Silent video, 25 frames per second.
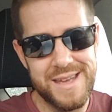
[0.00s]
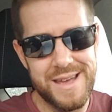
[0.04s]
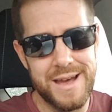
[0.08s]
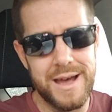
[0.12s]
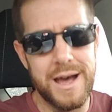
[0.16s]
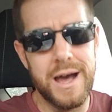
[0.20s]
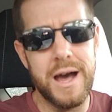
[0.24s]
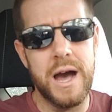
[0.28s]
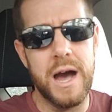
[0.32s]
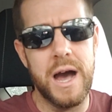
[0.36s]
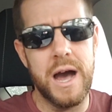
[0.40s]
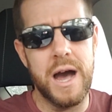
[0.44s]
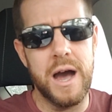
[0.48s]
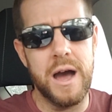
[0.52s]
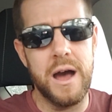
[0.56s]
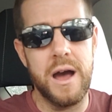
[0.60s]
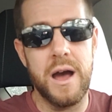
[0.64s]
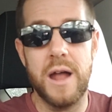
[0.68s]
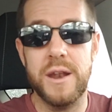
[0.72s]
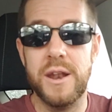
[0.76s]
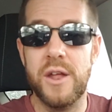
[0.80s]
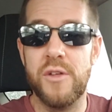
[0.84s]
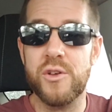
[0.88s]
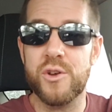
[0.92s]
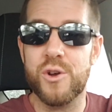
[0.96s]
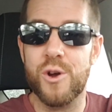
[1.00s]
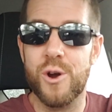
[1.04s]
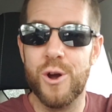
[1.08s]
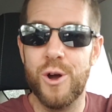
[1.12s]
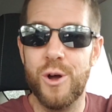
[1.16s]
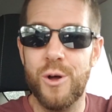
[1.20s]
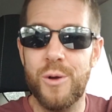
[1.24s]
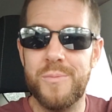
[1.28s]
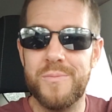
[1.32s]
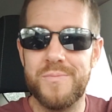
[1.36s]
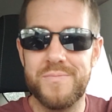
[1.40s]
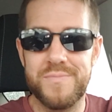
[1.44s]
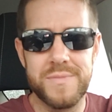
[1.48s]
Another
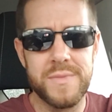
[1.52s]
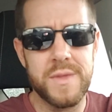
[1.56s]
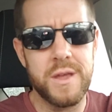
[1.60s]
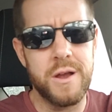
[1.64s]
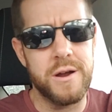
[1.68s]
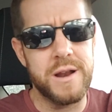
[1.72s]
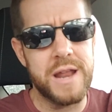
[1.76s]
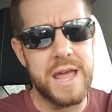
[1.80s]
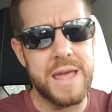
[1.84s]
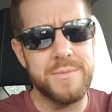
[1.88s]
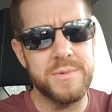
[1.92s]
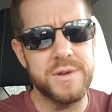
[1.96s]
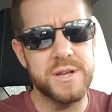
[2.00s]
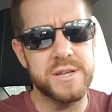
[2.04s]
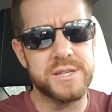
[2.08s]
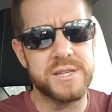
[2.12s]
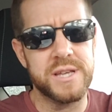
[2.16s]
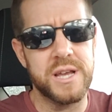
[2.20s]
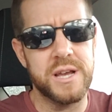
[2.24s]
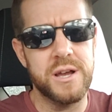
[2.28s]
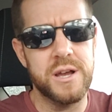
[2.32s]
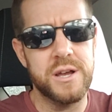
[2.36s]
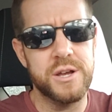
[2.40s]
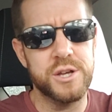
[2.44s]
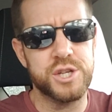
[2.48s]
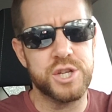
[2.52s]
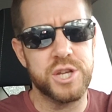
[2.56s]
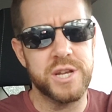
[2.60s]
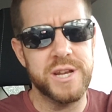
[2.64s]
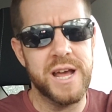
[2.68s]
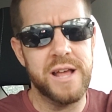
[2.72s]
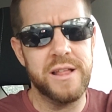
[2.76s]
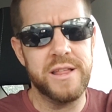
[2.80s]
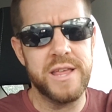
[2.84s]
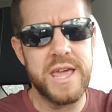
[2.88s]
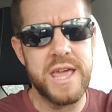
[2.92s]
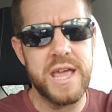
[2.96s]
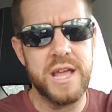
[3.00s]
girl, her name is
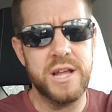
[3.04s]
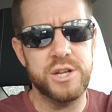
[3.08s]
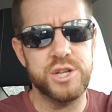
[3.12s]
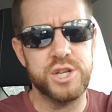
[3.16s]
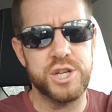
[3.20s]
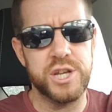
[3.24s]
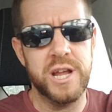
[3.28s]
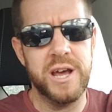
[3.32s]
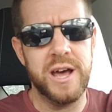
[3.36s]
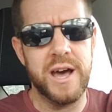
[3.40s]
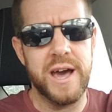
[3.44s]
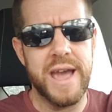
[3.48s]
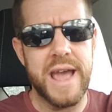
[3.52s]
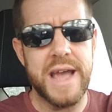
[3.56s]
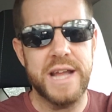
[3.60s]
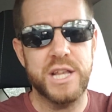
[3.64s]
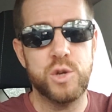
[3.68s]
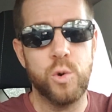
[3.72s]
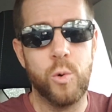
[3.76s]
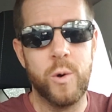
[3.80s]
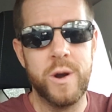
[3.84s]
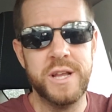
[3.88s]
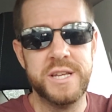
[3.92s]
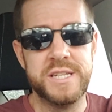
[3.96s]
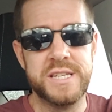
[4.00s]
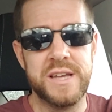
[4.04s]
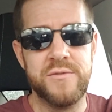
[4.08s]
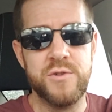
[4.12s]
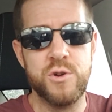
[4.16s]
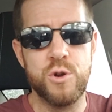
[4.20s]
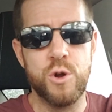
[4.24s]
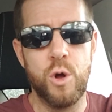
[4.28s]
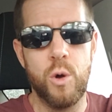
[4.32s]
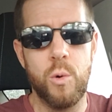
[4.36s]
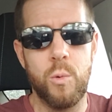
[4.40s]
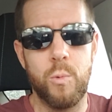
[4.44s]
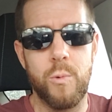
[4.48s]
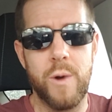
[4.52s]
Shanelli Janai, a
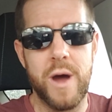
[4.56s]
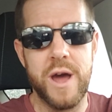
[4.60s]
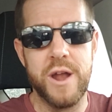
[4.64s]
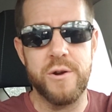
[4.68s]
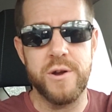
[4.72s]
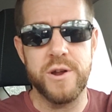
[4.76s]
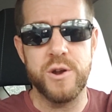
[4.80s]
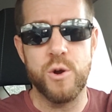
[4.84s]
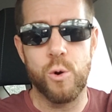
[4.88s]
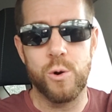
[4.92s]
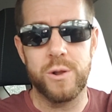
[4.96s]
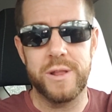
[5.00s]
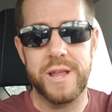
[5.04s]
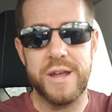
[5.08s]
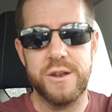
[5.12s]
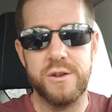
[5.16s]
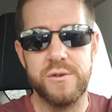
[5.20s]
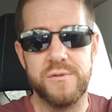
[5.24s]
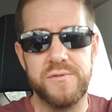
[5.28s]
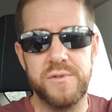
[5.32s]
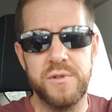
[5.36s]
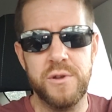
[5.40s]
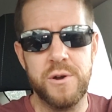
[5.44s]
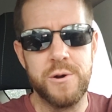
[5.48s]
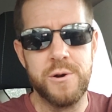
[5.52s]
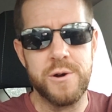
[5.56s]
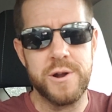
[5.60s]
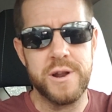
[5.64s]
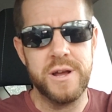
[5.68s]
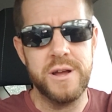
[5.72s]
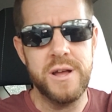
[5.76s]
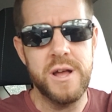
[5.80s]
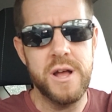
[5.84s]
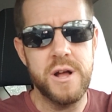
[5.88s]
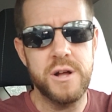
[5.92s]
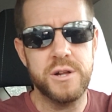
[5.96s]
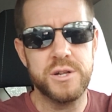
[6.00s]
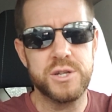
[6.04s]
27-year-old writer in Orlando,
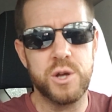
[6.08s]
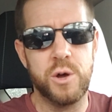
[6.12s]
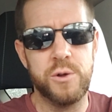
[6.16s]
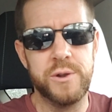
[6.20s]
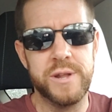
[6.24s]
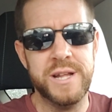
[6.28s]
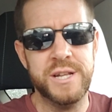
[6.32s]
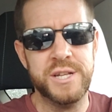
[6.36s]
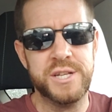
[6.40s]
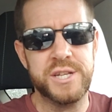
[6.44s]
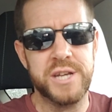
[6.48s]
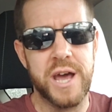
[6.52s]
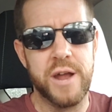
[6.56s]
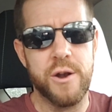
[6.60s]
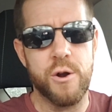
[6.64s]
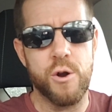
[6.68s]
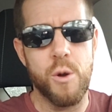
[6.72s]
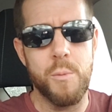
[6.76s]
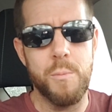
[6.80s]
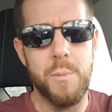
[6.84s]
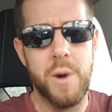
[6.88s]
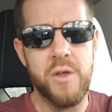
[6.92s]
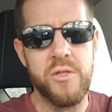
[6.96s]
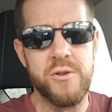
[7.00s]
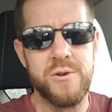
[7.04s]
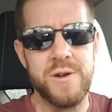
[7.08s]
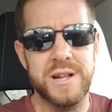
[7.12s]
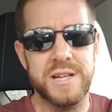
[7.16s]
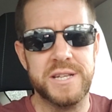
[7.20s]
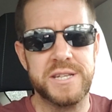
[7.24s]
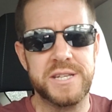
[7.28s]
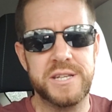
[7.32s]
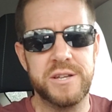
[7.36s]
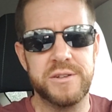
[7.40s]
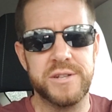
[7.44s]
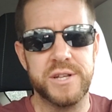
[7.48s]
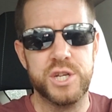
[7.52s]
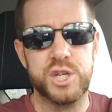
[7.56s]
Florida, told Insider her mother
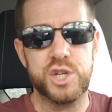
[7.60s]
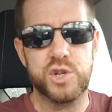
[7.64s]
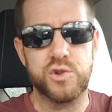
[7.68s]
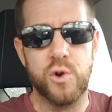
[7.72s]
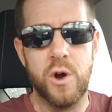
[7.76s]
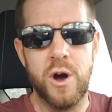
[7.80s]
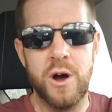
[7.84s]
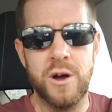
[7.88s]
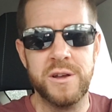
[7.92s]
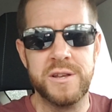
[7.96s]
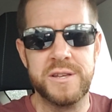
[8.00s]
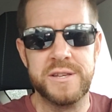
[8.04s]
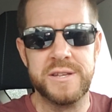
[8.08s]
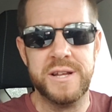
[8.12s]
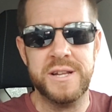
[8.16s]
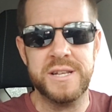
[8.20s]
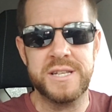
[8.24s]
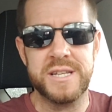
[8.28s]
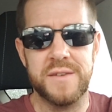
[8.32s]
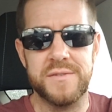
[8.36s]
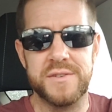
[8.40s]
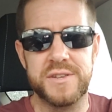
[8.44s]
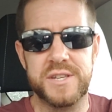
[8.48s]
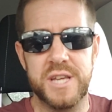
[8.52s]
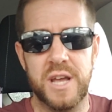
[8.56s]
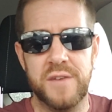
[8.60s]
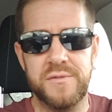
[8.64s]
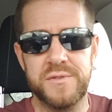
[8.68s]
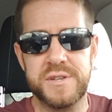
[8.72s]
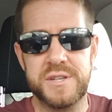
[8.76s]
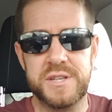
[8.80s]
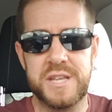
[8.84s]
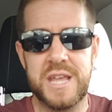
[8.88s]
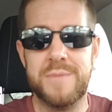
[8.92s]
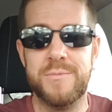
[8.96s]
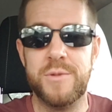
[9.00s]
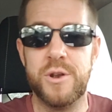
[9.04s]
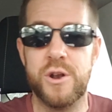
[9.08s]
instilled a strong sense of
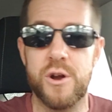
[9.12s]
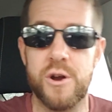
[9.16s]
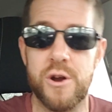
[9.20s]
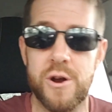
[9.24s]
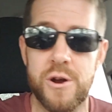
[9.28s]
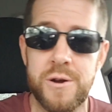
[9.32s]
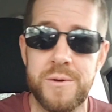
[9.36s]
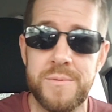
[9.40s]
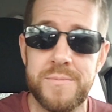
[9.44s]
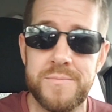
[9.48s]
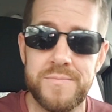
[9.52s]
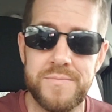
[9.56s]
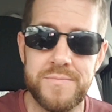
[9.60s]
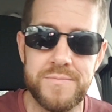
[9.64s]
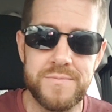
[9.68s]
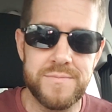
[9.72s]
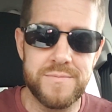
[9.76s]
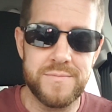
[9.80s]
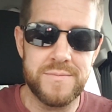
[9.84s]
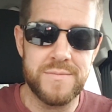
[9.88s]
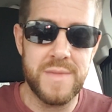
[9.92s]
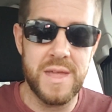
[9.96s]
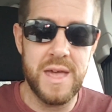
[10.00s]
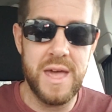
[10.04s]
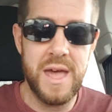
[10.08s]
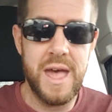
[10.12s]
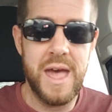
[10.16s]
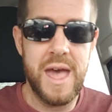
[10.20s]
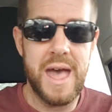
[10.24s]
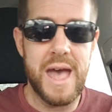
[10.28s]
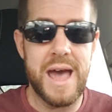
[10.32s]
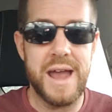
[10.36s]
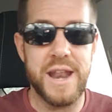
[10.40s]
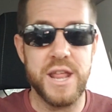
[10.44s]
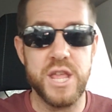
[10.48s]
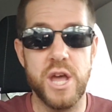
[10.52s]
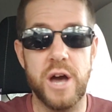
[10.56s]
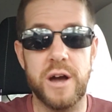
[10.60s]
self-esteem in her
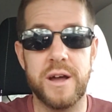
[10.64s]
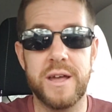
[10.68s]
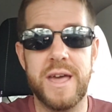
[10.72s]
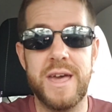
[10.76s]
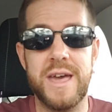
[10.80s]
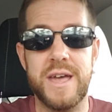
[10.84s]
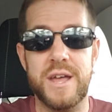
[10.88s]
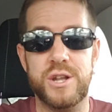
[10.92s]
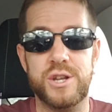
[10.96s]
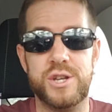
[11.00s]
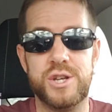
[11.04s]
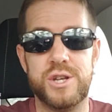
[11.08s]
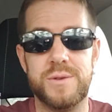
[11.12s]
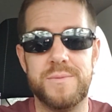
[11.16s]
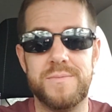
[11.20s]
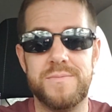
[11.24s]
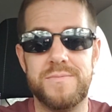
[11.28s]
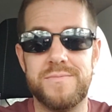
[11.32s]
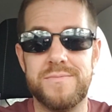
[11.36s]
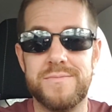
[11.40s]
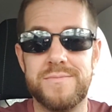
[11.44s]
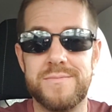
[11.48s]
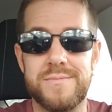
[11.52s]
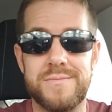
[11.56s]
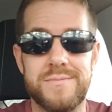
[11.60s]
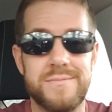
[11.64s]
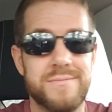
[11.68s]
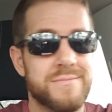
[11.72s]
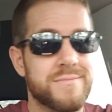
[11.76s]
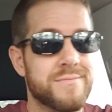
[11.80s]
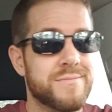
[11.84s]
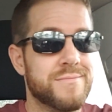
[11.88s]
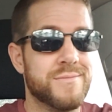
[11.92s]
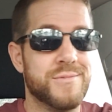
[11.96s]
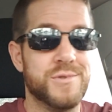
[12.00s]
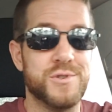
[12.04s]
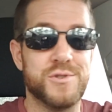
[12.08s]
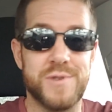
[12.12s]
at a young age.
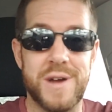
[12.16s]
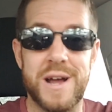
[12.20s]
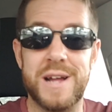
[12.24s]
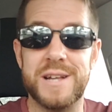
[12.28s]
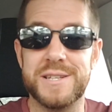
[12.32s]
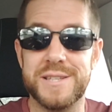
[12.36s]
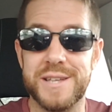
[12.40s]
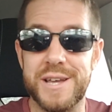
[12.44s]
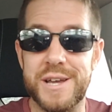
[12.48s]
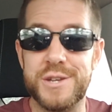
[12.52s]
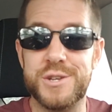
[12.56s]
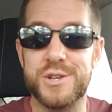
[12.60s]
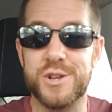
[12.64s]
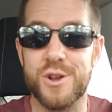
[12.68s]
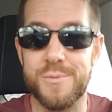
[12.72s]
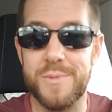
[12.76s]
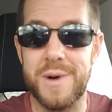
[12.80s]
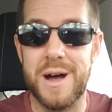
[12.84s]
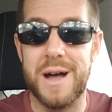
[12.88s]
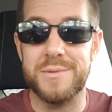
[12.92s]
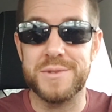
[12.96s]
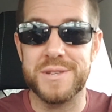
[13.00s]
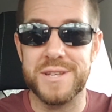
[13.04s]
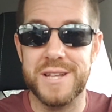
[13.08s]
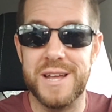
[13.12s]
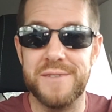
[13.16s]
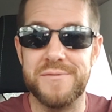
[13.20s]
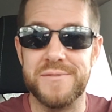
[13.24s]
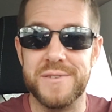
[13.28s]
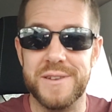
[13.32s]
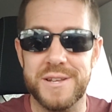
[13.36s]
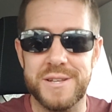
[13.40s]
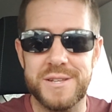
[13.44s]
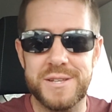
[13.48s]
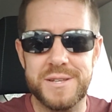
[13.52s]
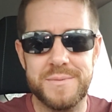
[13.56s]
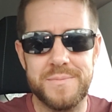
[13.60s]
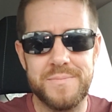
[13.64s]
Translation, her mom's an
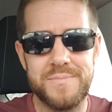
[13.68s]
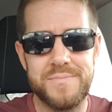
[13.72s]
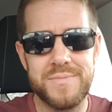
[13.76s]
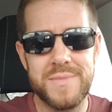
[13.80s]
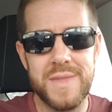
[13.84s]
effinist.